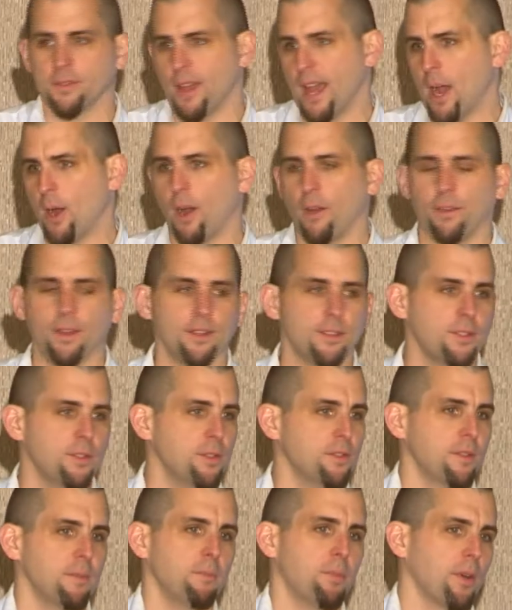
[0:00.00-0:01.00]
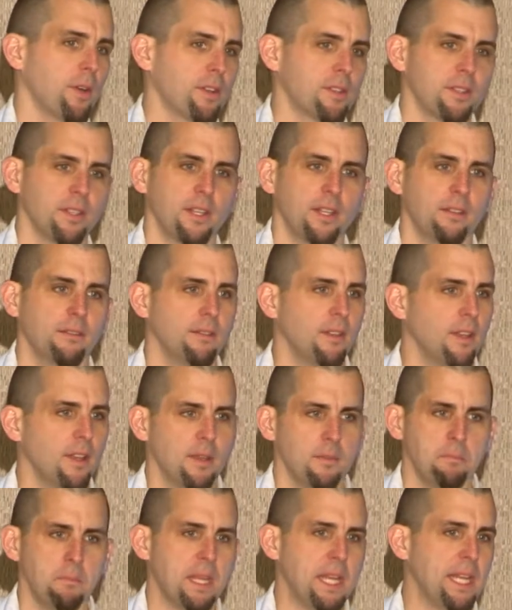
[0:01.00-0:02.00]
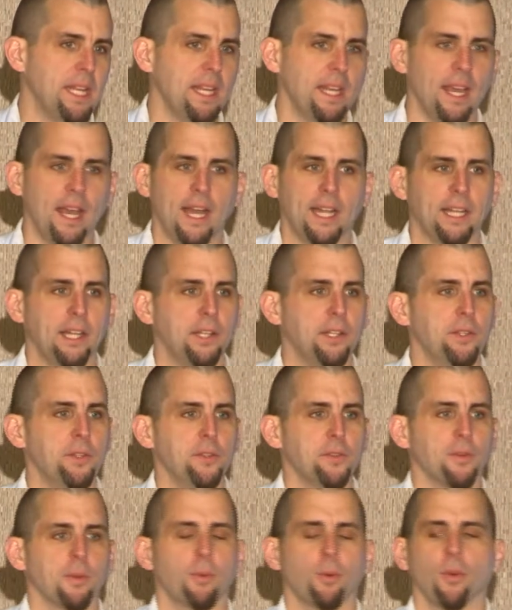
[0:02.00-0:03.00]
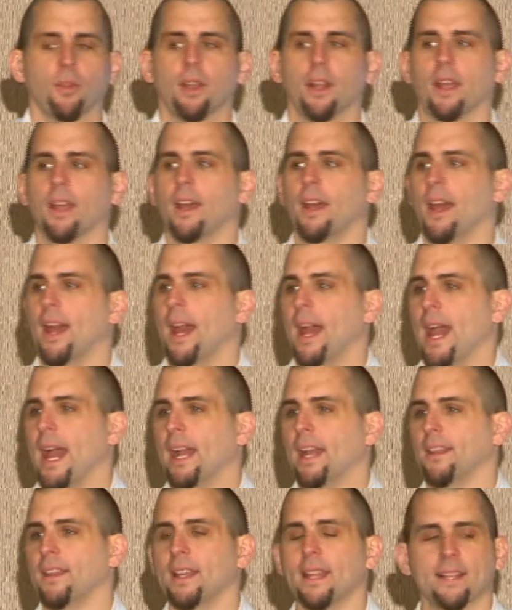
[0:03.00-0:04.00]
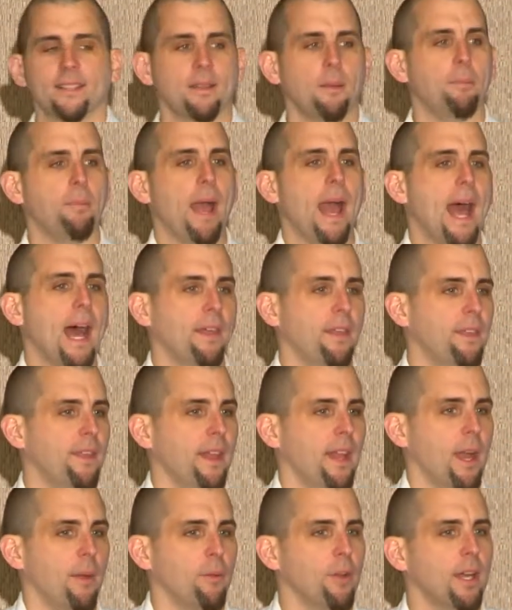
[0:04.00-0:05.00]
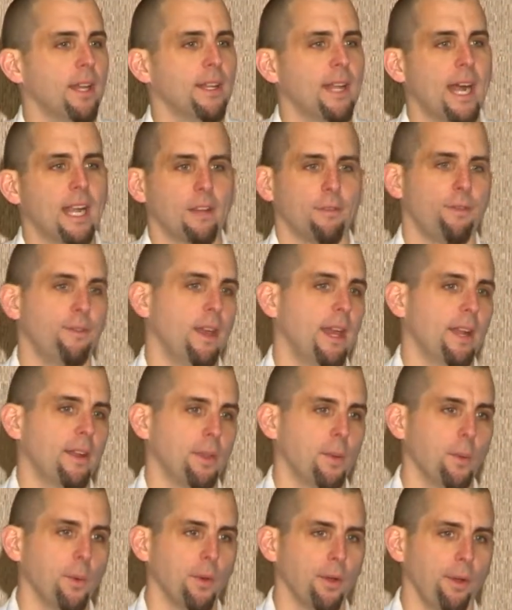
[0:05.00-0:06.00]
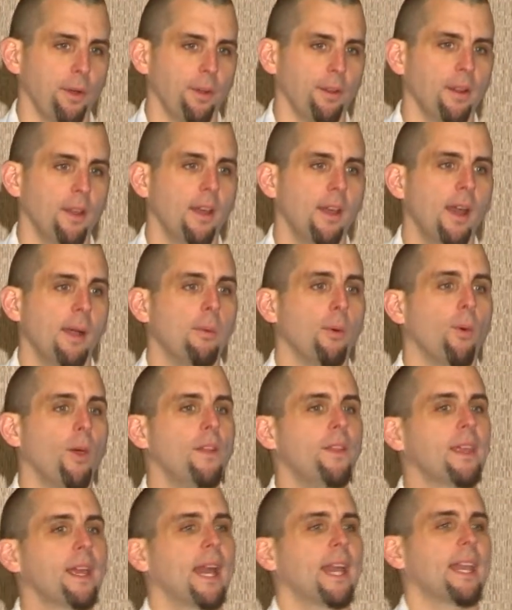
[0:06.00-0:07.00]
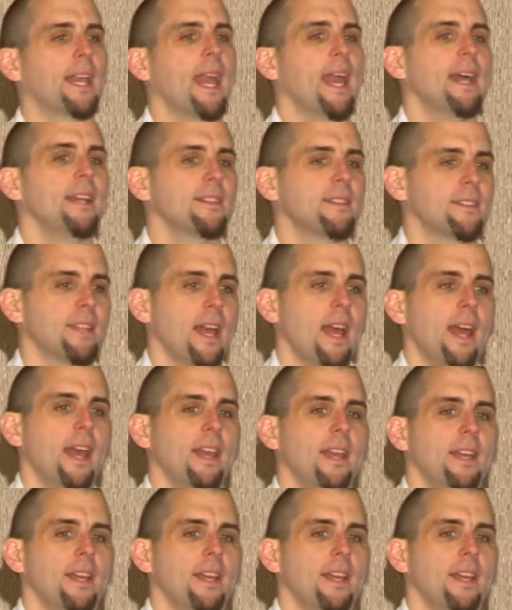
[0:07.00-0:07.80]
how often it's used in books and in media and in news reporting. And I think that's a bad thing. I'm really not a fan of the word. But one thing I can say